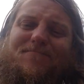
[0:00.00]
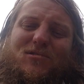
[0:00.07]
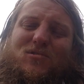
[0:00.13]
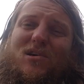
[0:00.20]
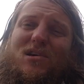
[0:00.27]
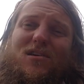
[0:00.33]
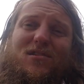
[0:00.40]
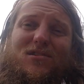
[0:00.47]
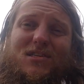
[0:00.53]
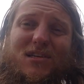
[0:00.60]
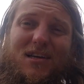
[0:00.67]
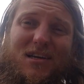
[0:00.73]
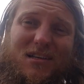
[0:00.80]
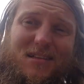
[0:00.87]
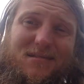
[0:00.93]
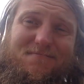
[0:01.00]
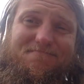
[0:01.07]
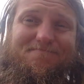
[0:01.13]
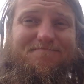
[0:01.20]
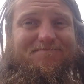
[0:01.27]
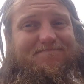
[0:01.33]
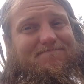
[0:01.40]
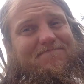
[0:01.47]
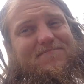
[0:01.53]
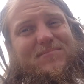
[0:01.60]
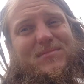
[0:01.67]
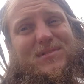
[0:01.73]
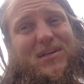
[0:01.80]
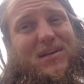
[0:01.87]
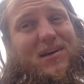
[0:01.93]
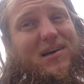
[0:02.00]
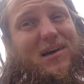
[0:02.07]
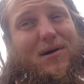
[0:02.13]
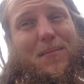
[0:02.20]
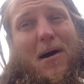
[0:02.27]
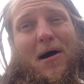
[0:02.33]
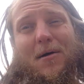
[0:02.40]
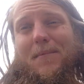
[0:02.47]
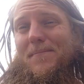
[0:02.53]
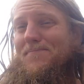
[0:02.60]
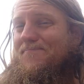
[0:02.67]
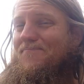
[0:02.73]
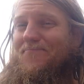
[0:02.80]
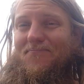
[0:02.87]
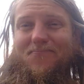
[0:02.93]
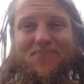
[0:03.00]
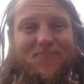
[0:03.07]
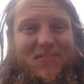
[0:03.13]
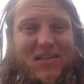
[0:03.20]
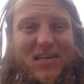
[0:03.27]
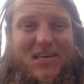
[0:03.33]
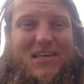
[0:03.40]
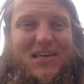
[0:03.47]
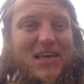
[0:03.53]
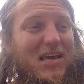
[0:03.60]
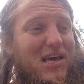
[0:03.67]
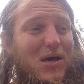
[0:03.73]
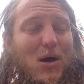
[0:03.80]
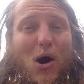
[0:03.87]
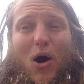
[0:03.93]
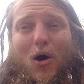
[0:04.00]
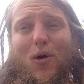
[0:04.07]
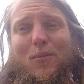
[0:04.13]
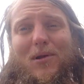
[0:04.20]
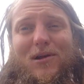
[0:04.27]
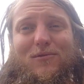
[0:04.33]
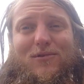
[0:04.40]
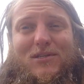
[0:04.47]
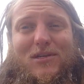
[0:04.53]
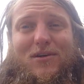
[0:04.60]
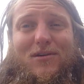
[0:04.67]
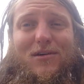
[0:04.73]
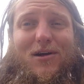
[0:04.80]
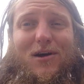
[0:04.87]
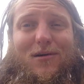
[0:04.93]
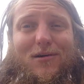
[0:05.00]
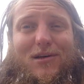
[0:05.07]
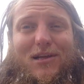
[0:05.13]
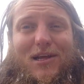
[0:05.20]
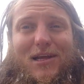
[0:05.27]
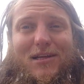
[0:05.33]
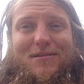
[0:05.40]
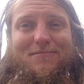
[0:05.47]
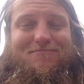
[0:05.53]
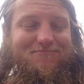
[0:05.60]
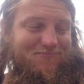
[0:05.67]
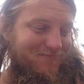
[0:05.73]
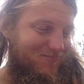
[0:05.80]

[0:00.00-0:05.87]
What goes in, it's gonna come out. Oh, but it was good going in.